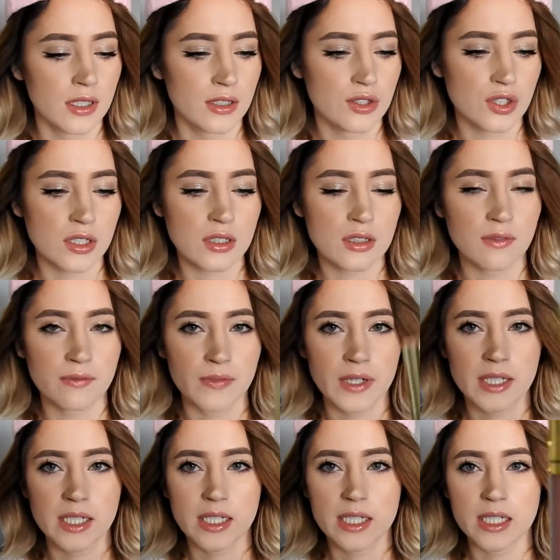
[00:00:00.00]
It's just a
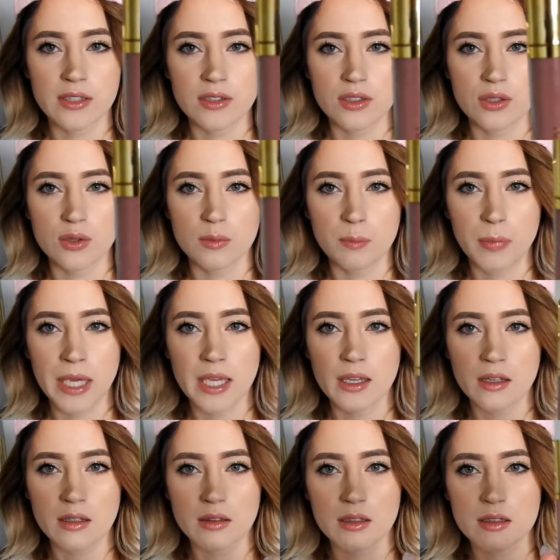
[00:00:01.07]
very nice nude
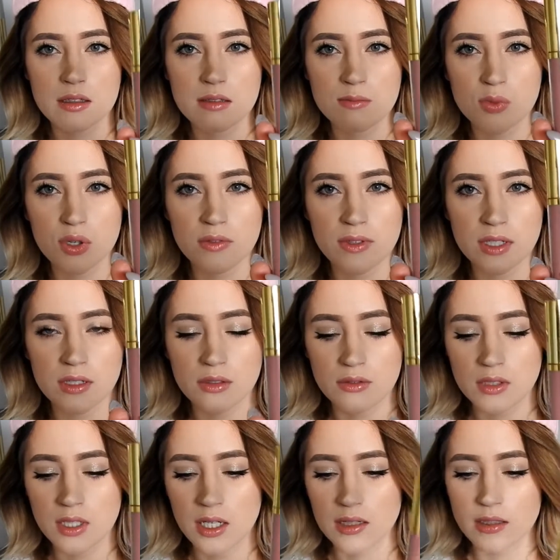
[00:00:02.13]
pink. This is more of a
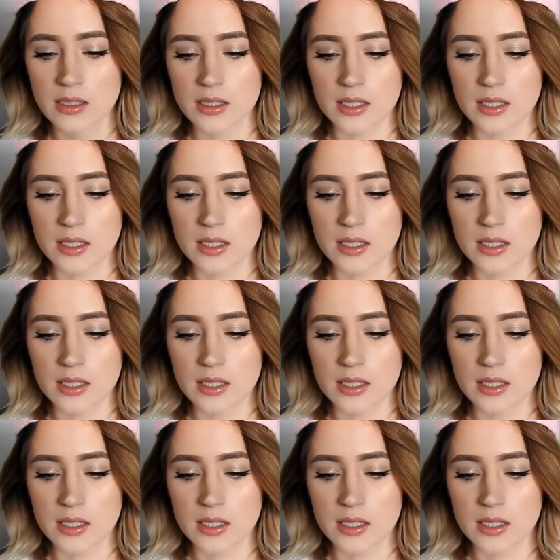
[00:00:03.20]
nude color.